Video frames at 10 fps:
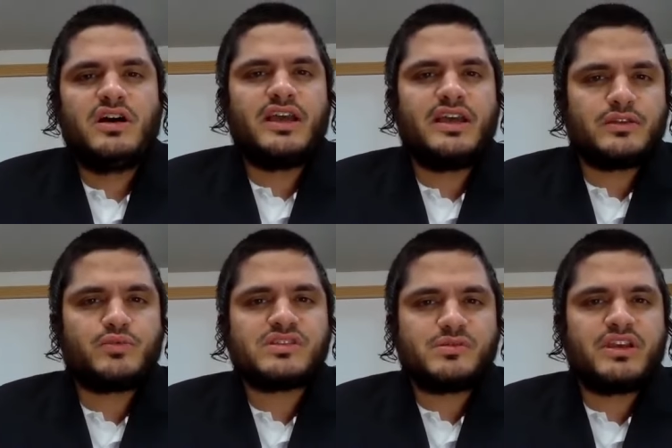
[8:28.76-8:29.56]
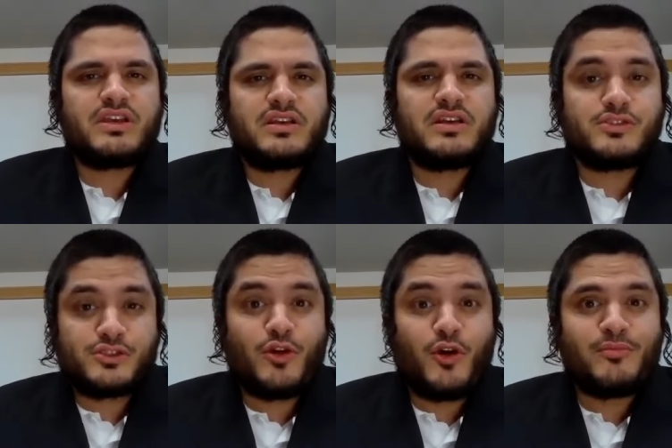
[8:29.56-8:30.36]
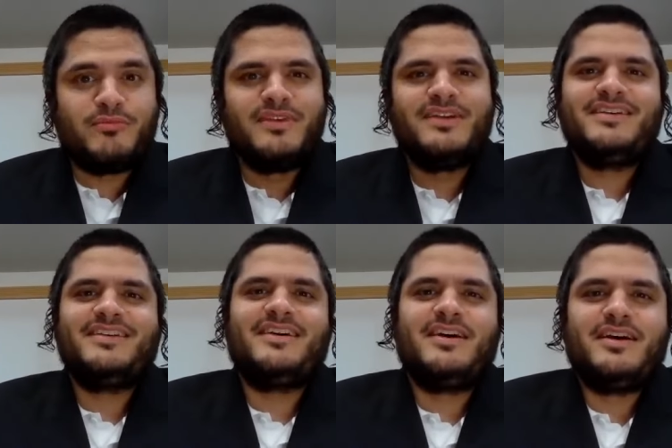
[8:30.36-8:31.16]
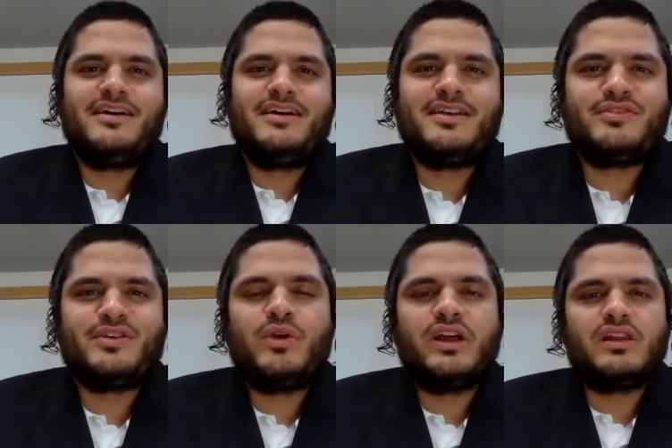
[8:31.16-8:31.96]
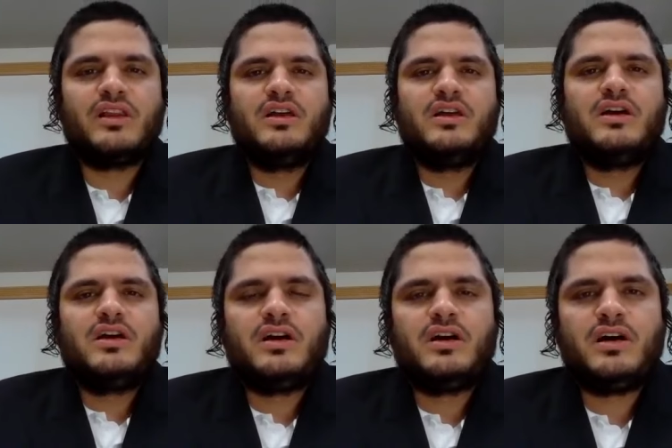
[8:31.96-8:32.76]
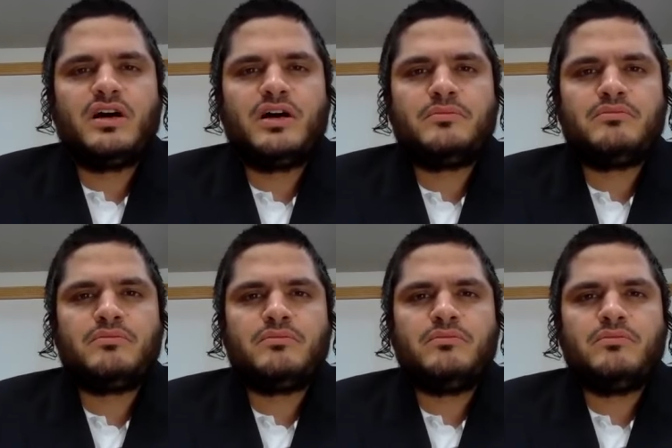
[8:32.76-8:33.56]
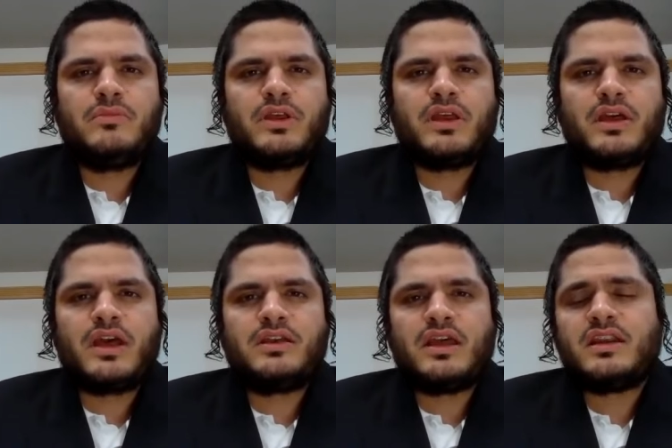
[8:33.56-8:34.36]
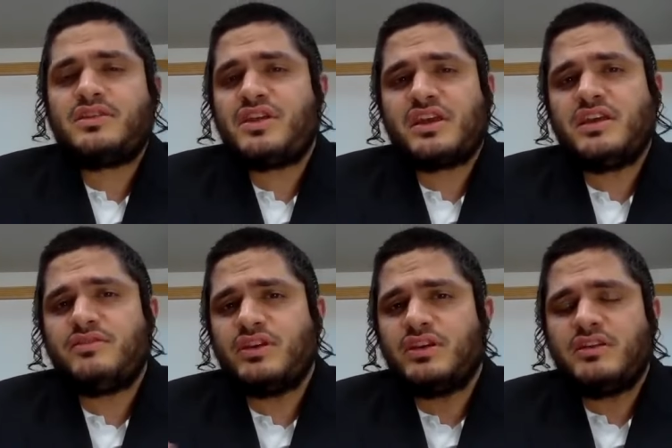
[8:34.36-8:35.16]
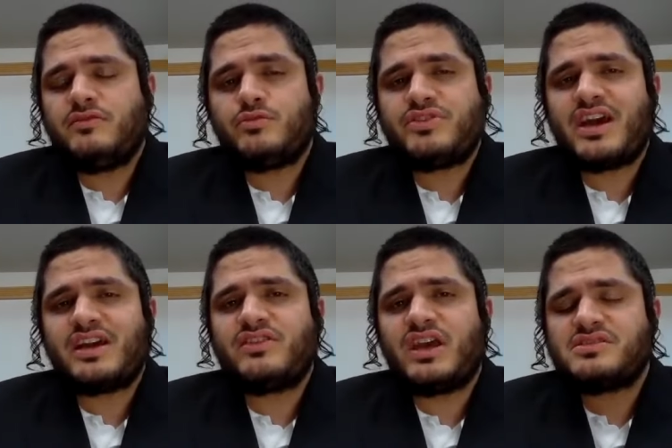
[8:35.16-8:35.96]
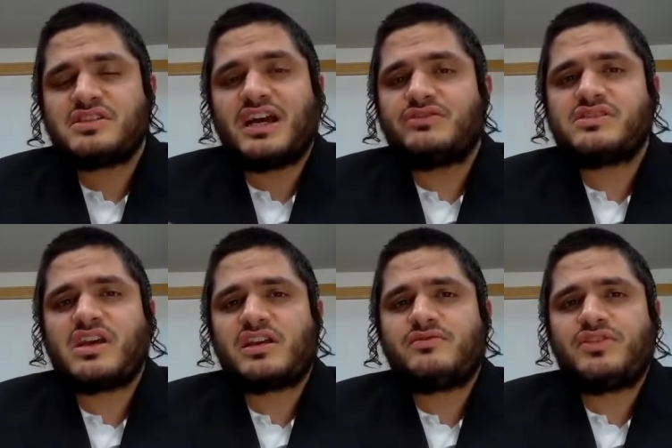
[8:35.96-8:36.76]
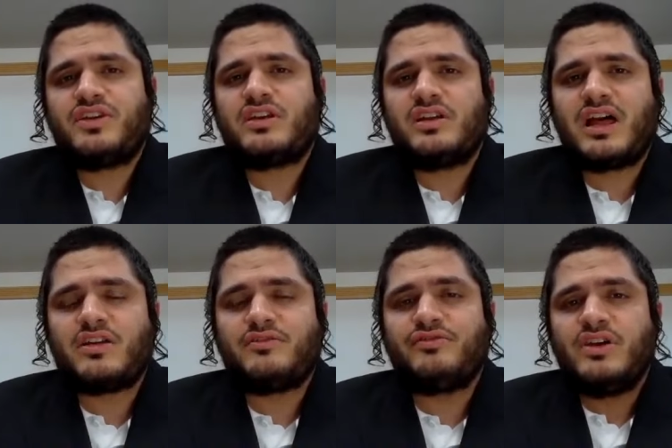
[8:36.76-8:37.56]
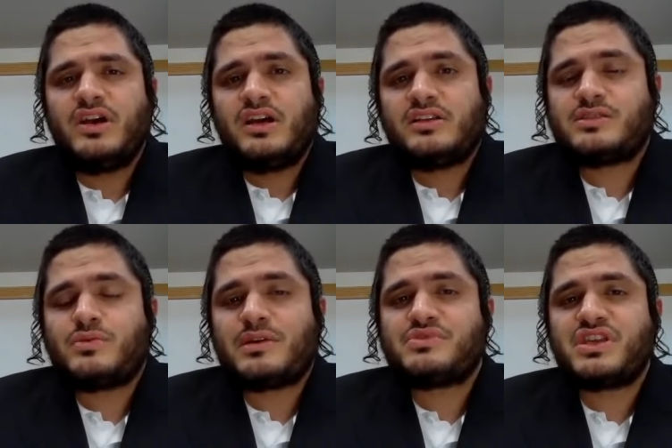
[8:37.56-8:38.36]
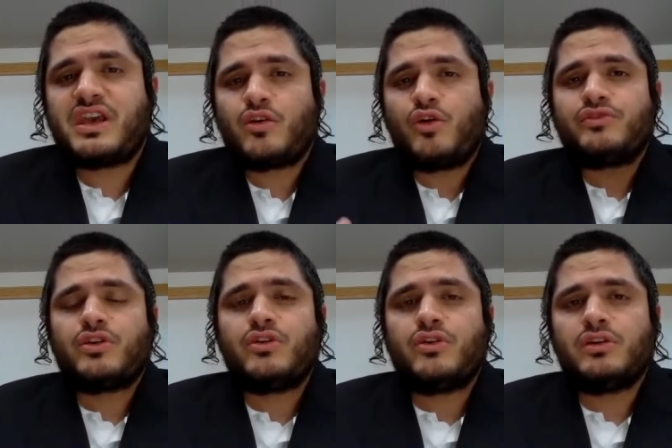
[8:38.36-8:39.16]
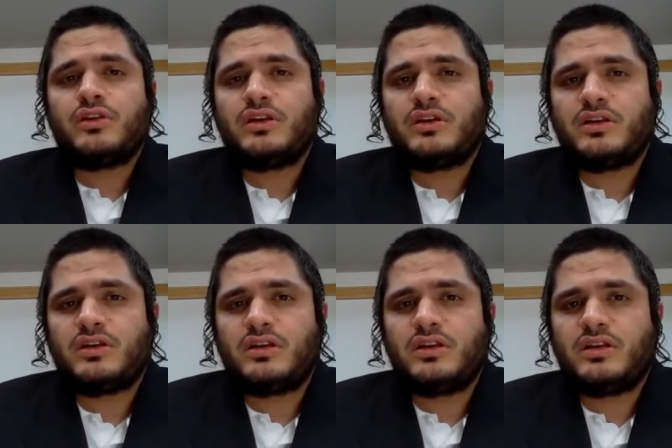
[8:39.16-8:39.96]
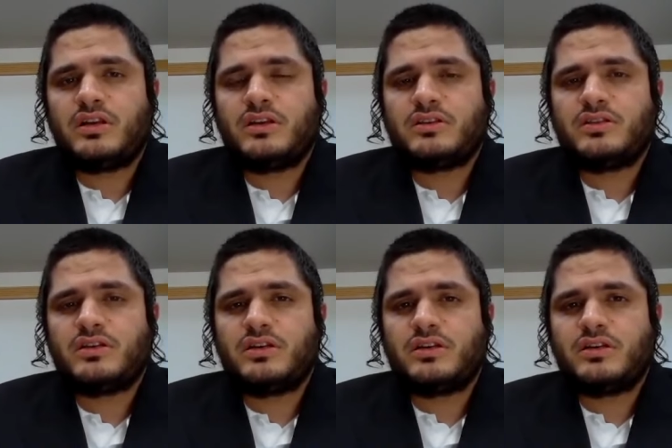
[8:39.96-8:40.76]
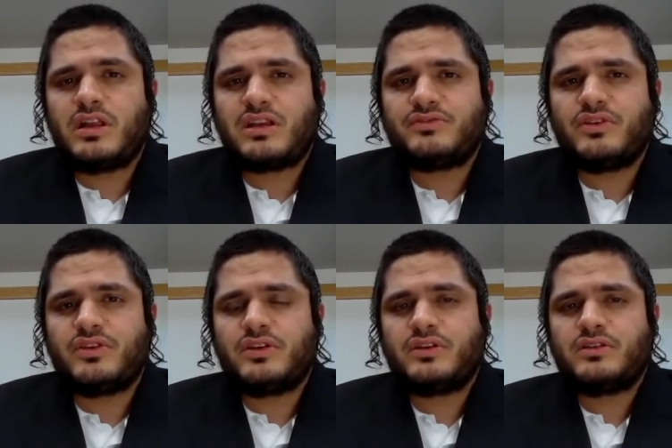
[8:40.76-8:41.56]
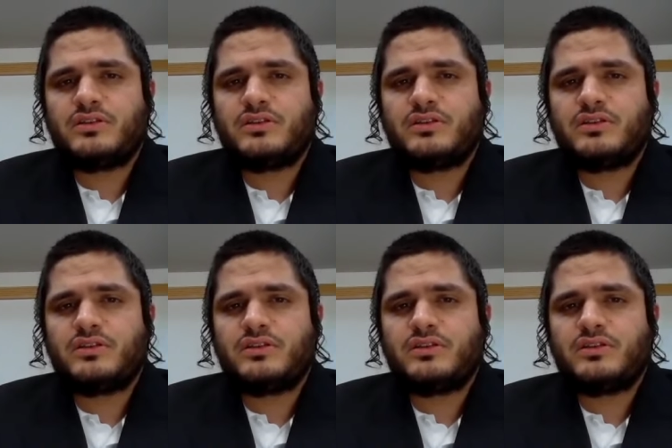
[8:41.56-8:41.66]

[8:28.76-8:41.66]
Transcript: uh, and it was a big uh, storm, uh, if you will. Um, and, and, I think even even with Ed Day as a county executive, I think a lot of that's what I'm saying. Overall, the, a lot of things